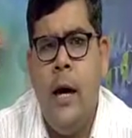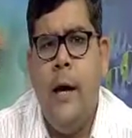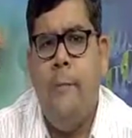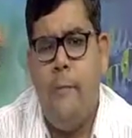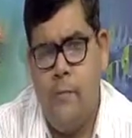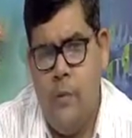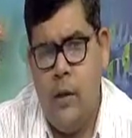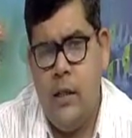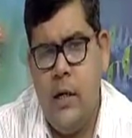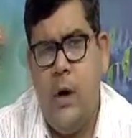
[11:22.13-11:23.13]
and few
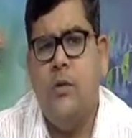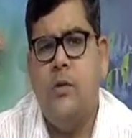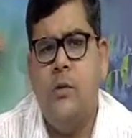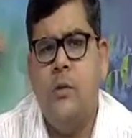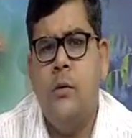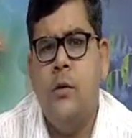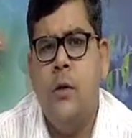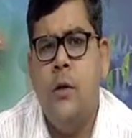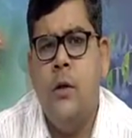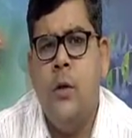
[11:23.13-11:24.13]
are the grounds
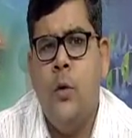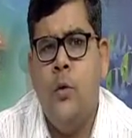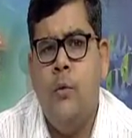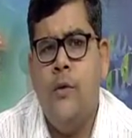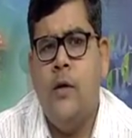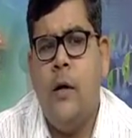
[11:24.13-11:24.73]
which